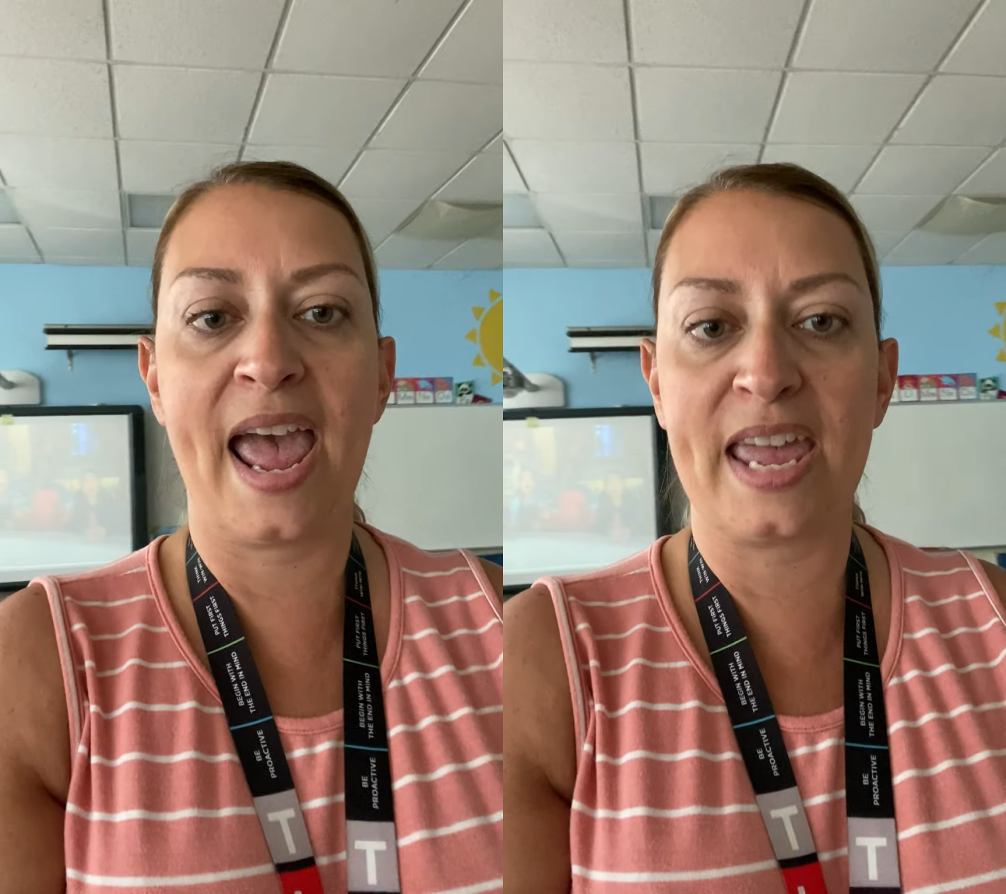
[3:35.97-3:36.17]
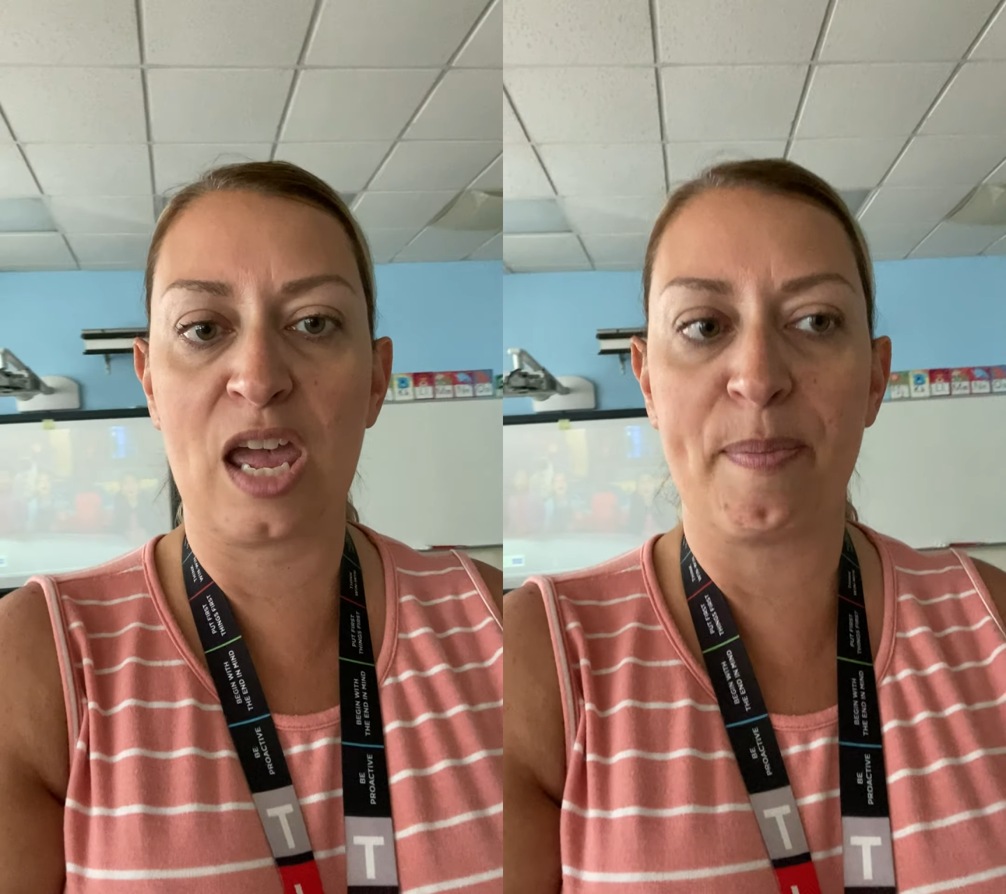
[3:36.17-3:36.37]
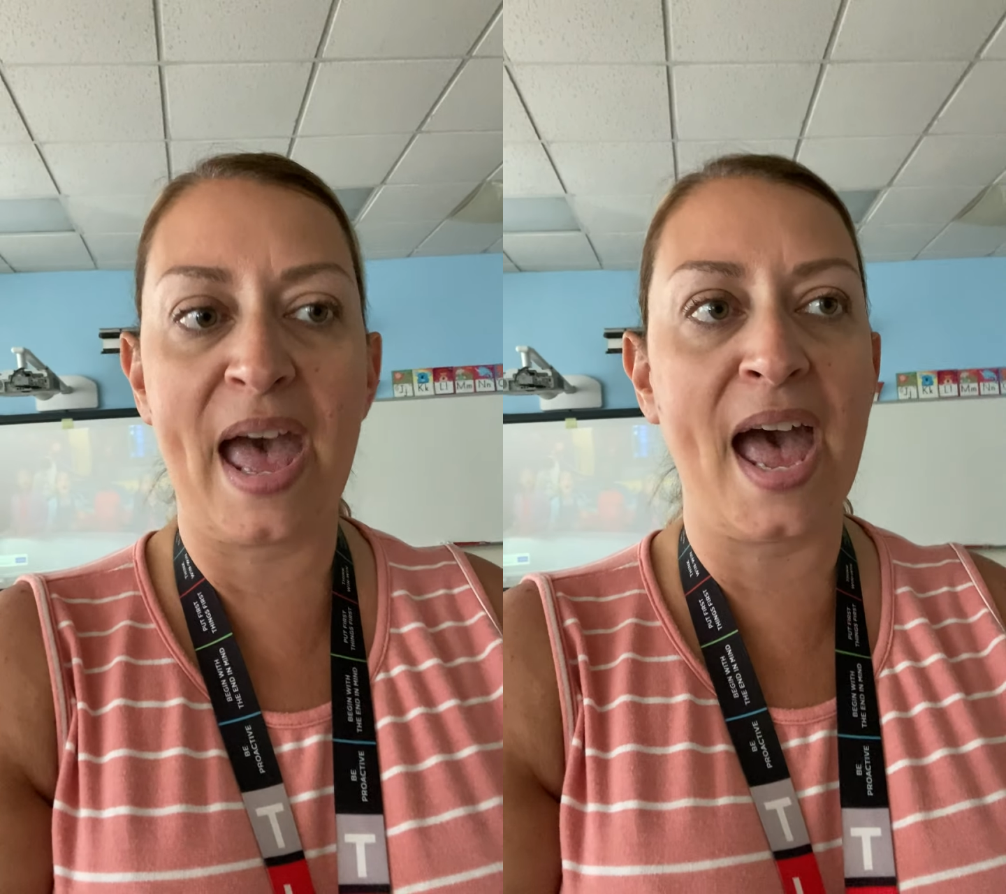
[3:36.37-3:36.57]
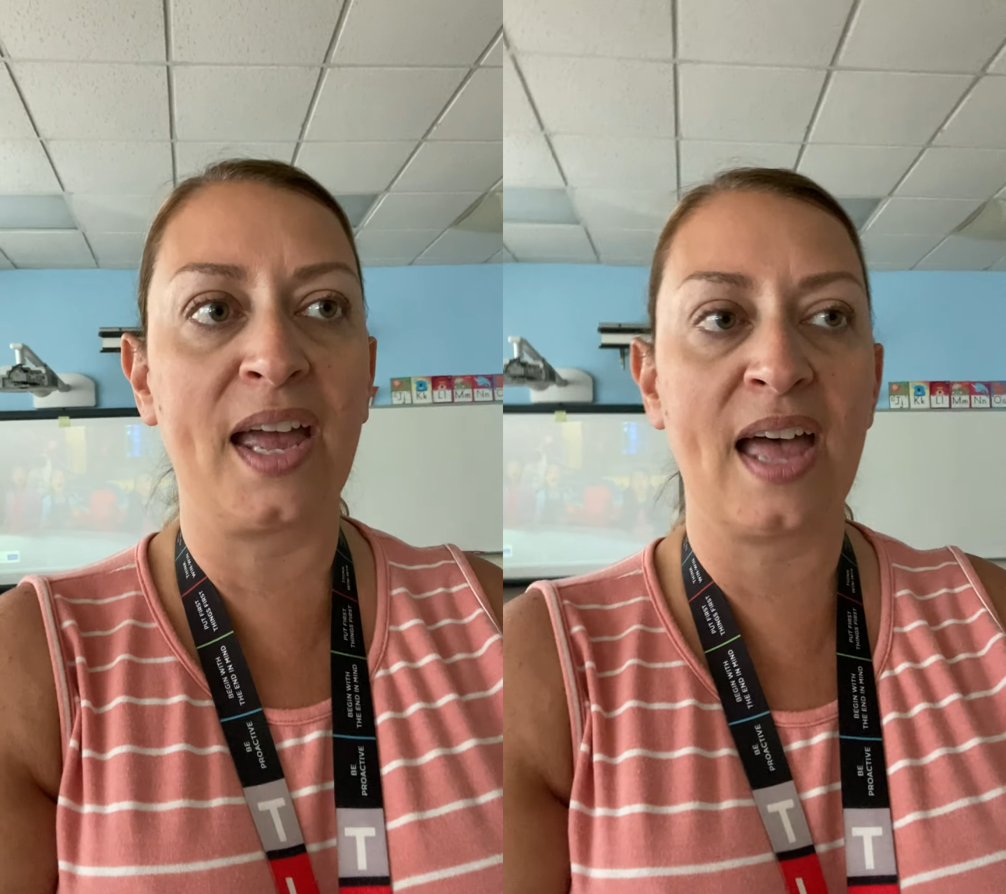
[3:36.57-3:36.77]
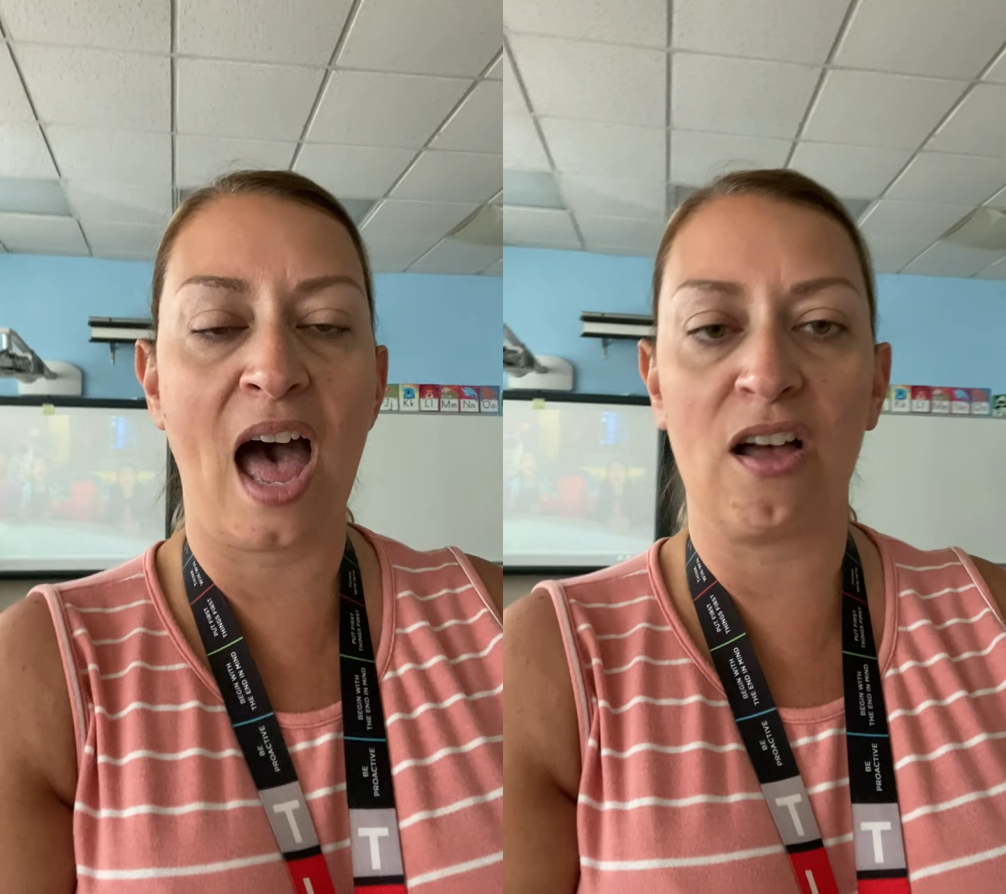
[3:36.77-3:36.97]
hanging
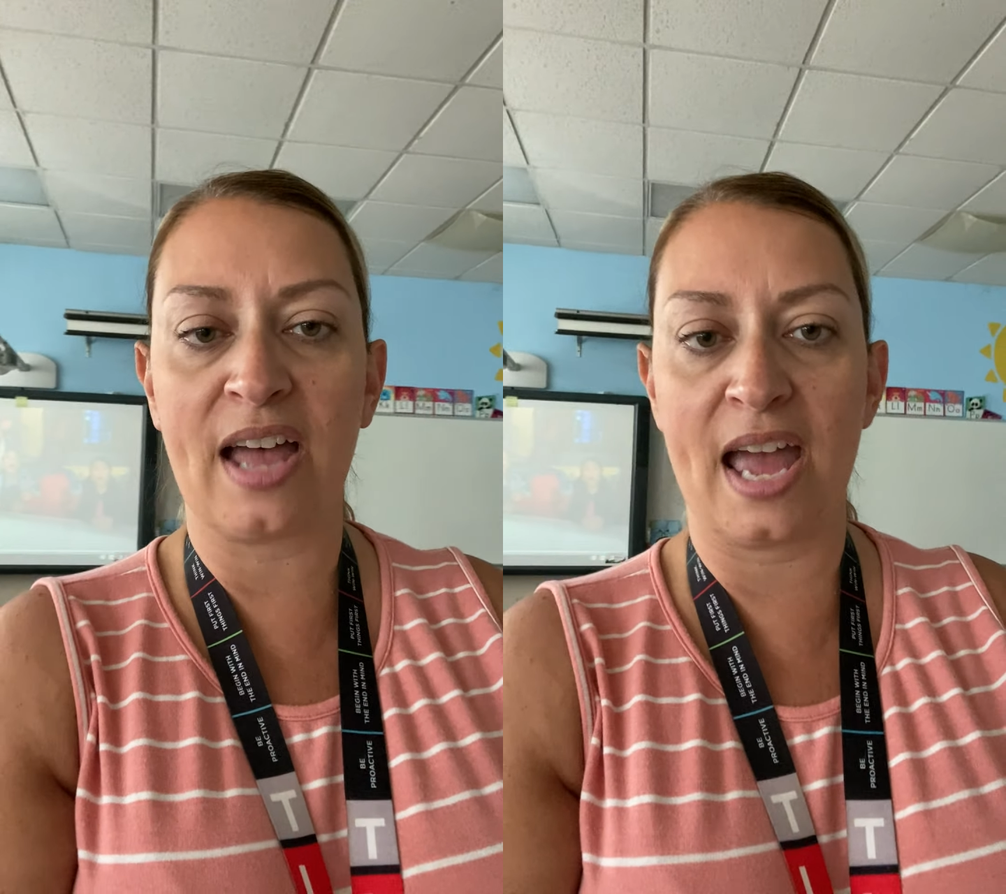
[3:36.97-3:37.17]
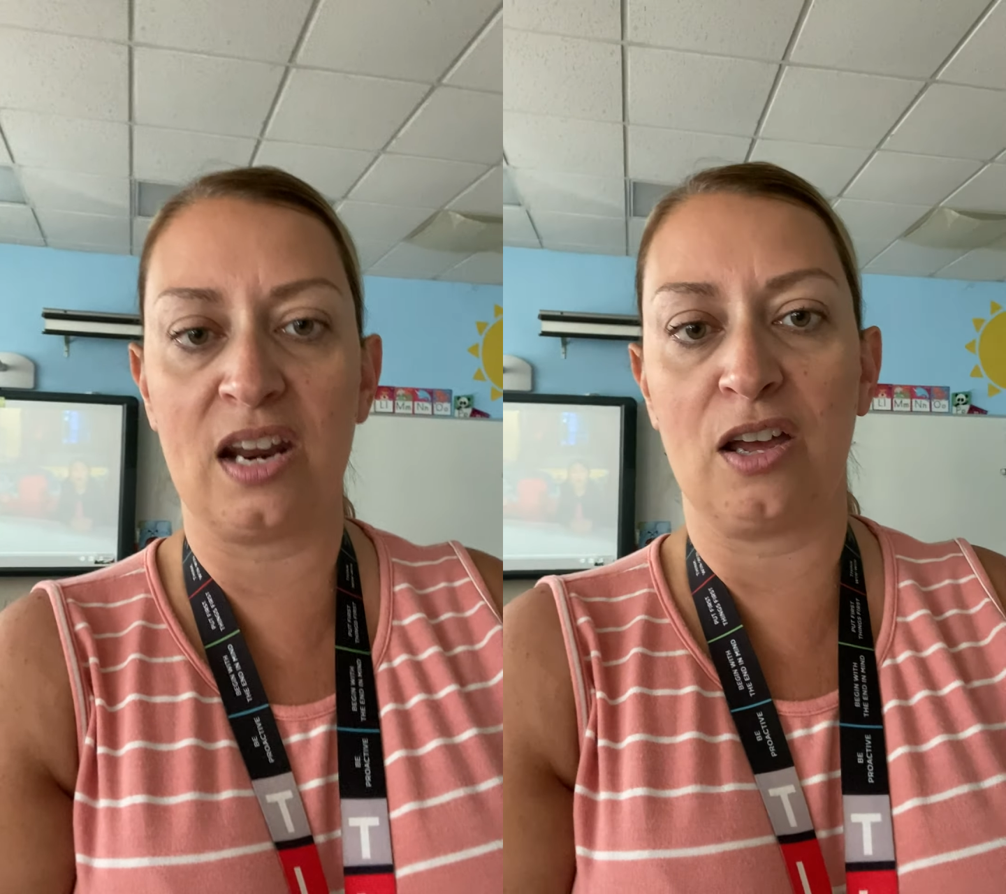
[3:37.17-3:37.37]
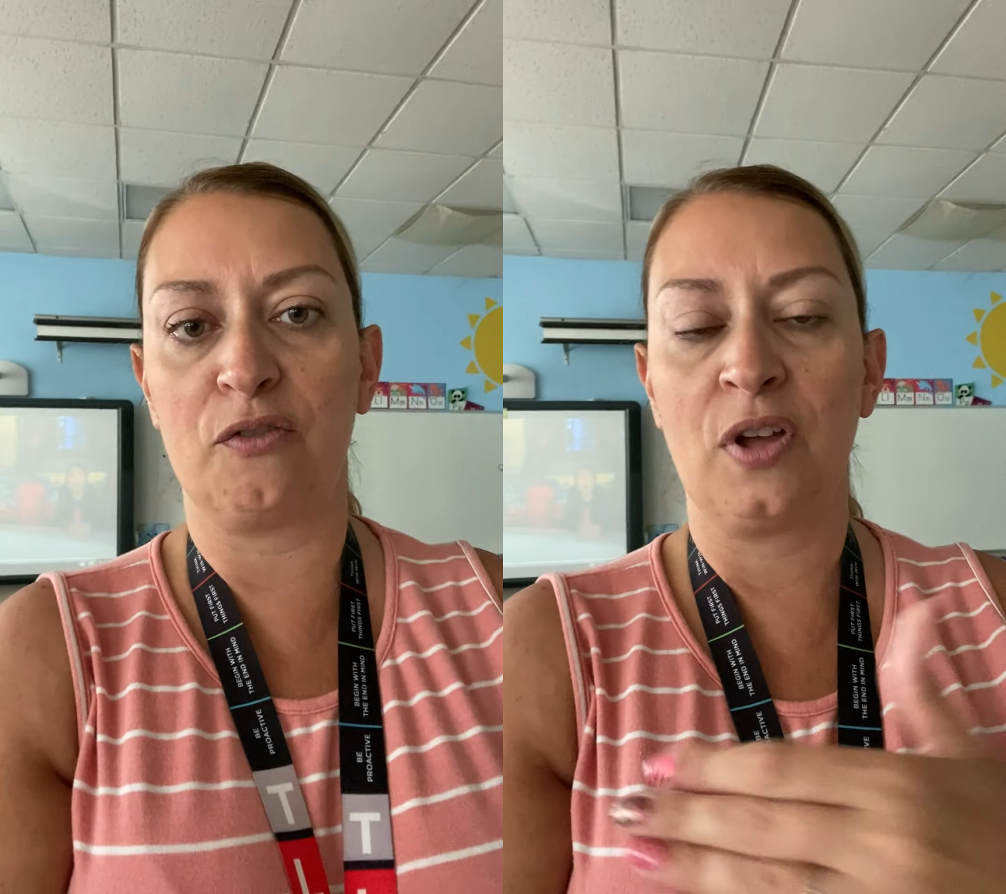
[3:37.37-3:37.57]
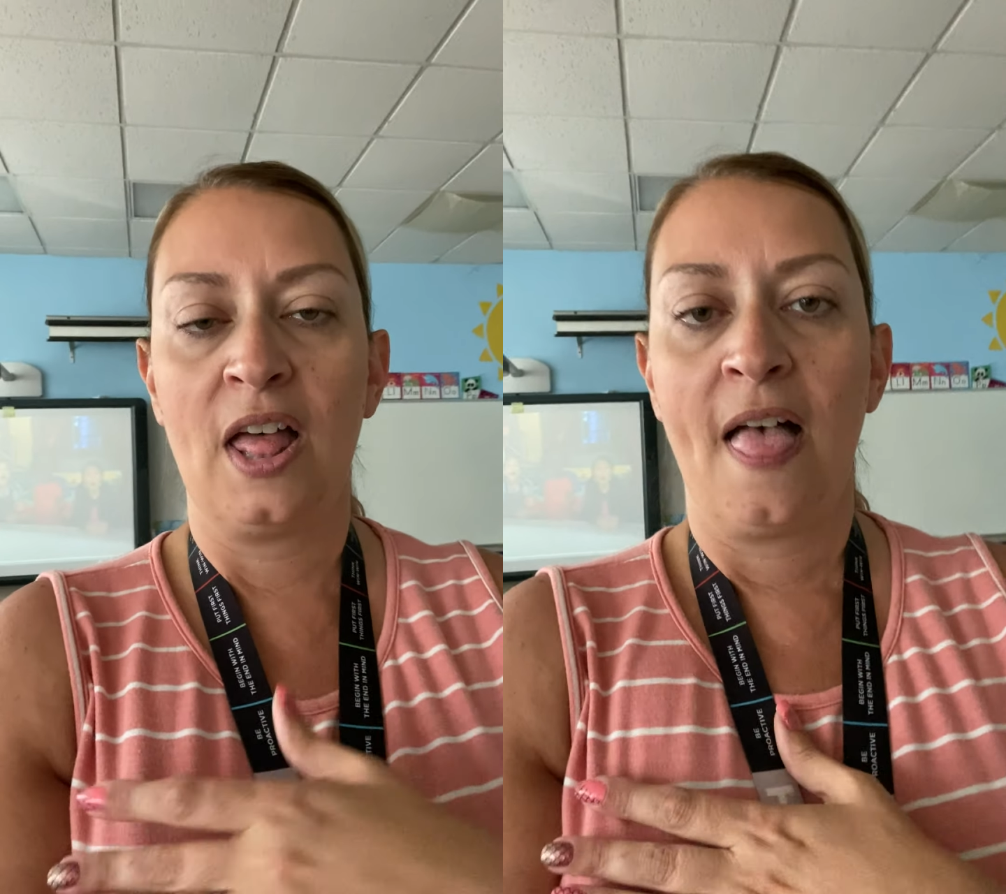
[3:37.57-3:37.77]
back. I'll kind of